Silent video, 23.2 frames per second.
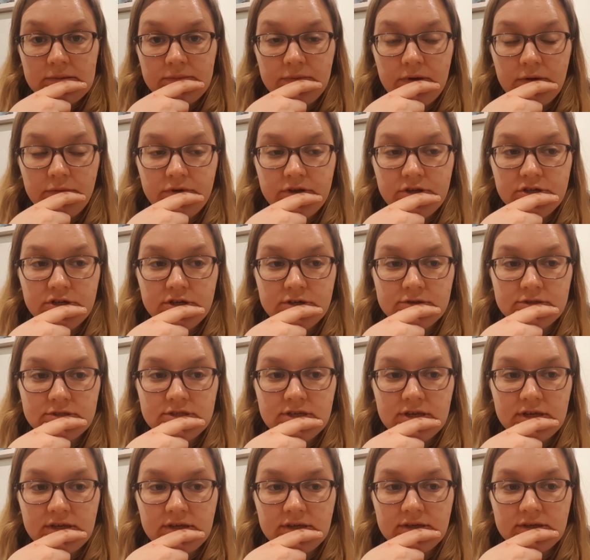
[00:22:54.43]
But we shall
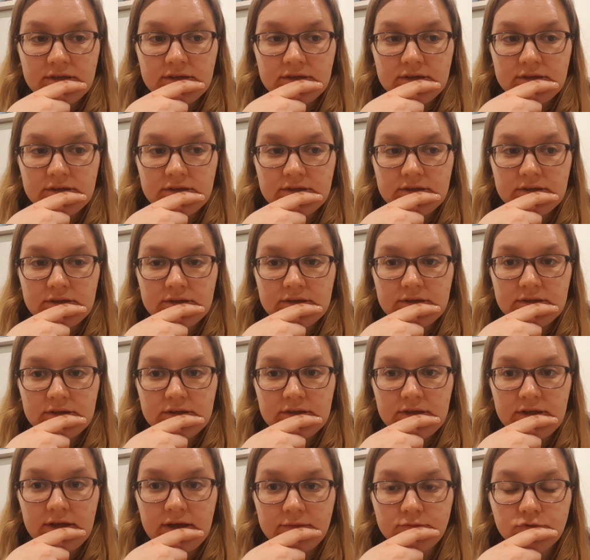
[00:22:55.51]
see.
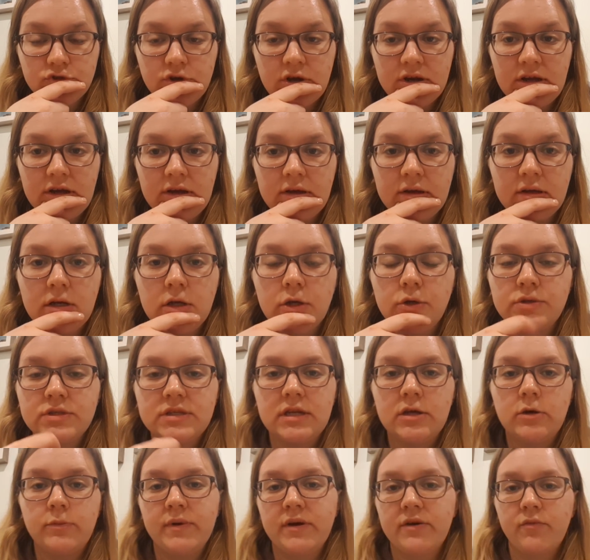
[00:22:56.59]
Yeah, I'm trying to lose a
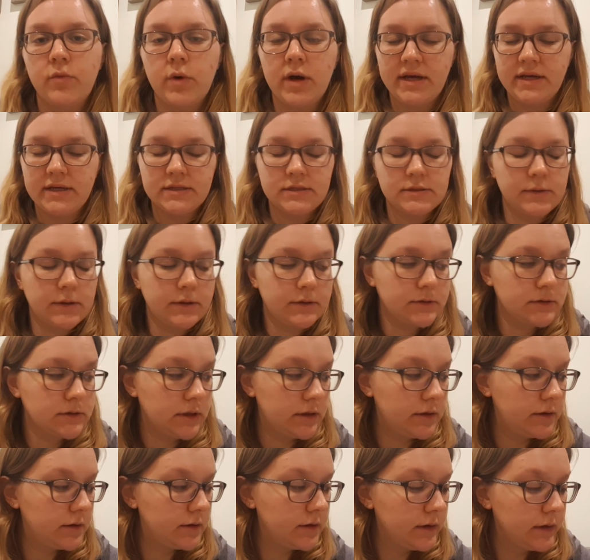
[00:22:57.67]
little bit of weight as well,
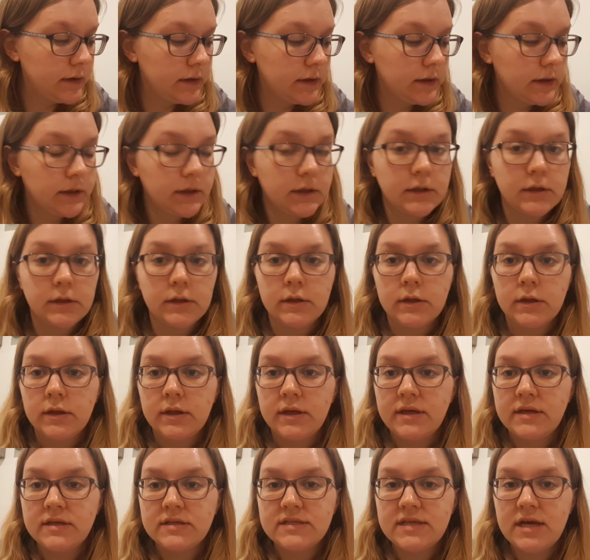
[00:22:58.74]
so
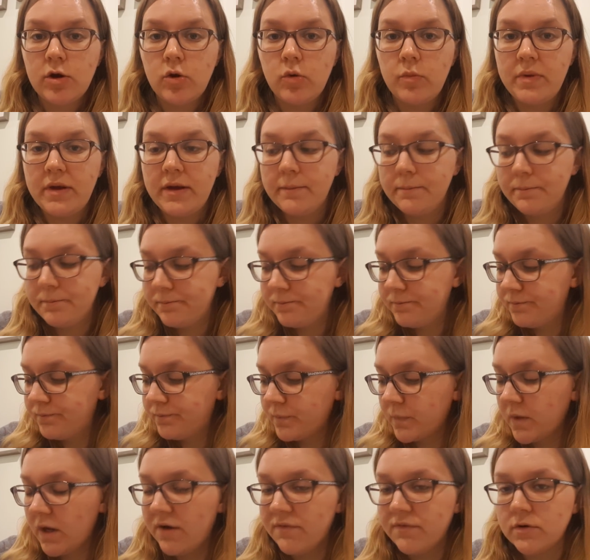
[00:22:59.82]
it's helping.
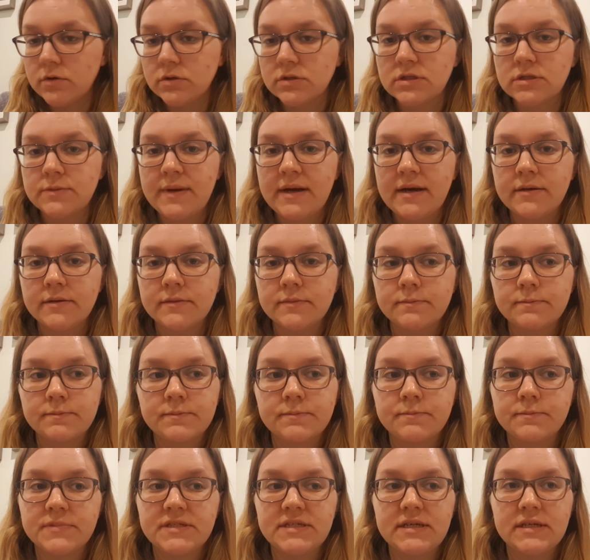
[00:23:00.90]
I've lost about
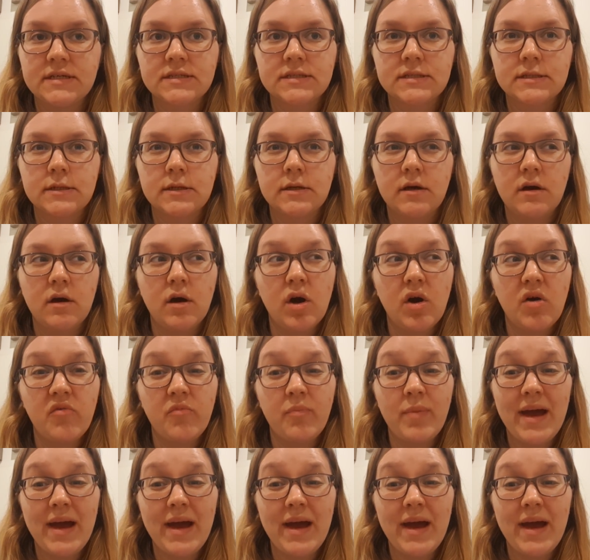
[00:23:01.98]
6.5